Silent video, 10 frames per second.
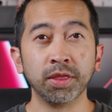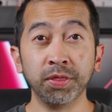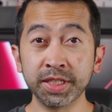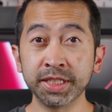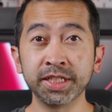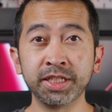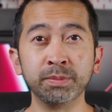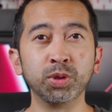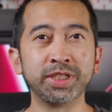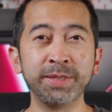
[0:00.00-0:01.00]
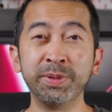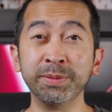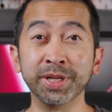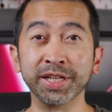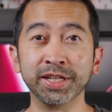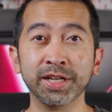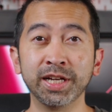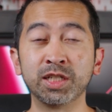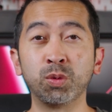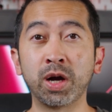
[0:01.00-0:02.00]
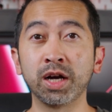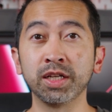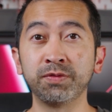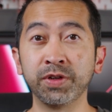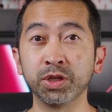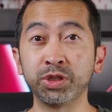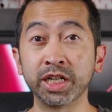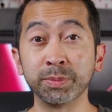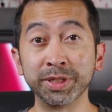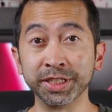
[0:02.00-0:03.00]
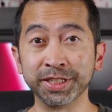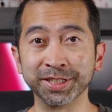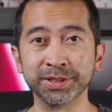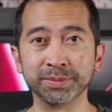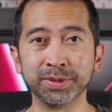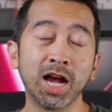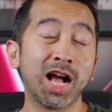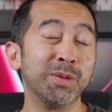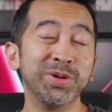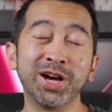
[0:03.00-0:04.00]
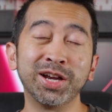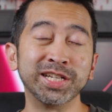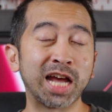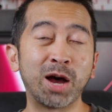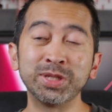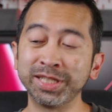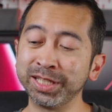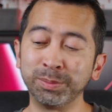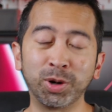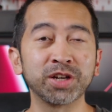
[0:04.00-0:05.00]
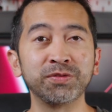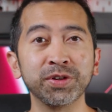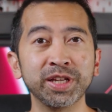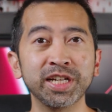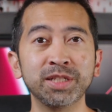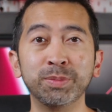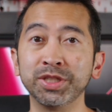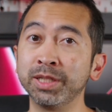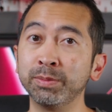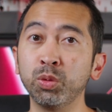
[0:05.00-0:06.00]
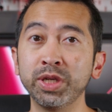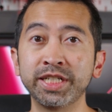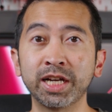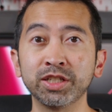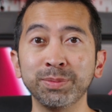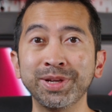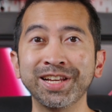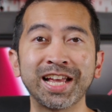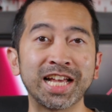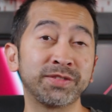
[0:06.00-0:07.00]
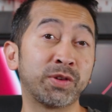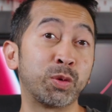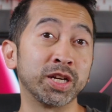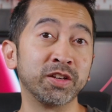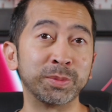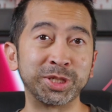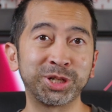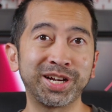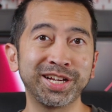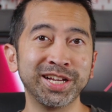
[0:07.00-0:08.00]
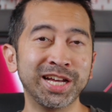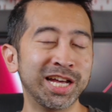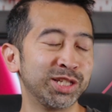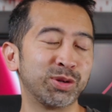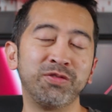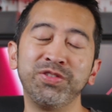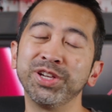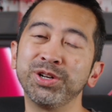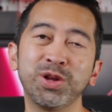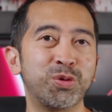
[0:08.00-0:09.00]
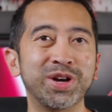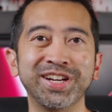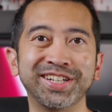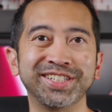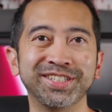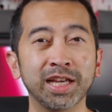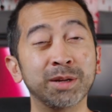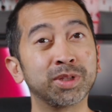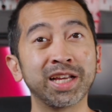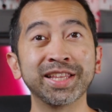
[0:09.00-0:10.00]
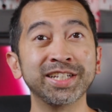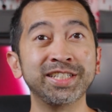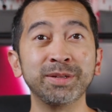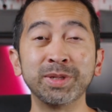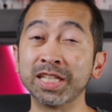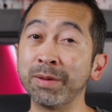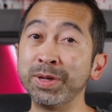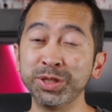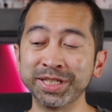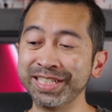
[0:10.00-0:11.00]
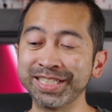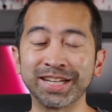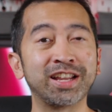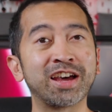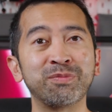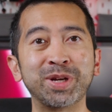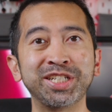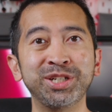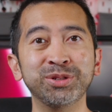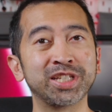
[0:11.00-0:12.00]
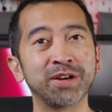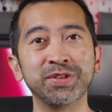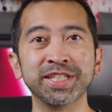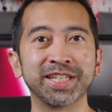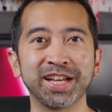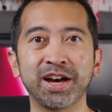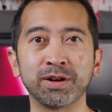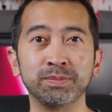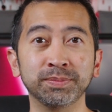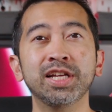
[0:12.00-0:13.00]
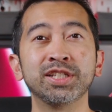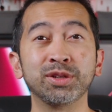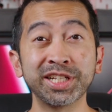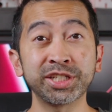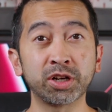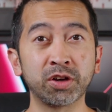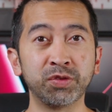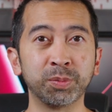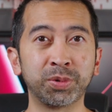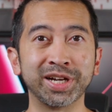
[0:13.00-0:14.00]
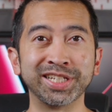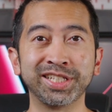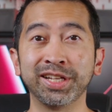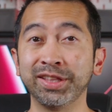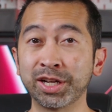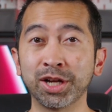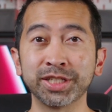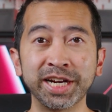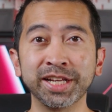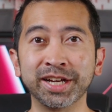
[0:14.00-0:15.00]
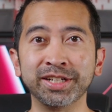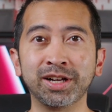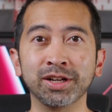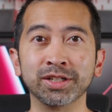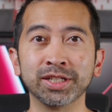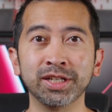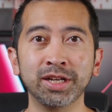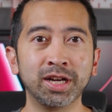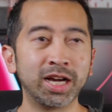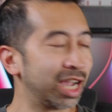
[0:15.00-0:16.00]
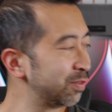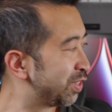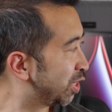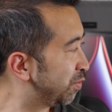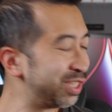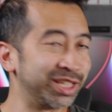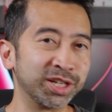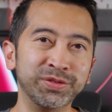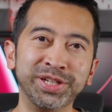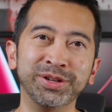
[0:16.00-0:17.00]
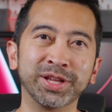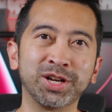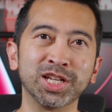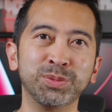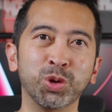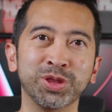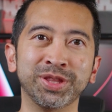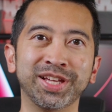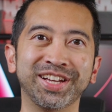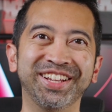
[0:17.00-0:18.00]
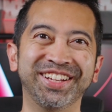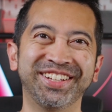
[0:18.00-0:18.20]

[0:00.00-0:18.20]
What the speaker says: This is the Shimbol TP Mini. It's a wireless video transmission system. I'll be honest, I wasn't in the market for these, but Shimbol reached out to me and asked if I wanted to give them a try, so I figured, why not? And I'm glad they did because I've been using these in a lot of my shoots ever since I got them. So let's start off with the price. They cost $89. I have a selfie stick over here that costs more than that.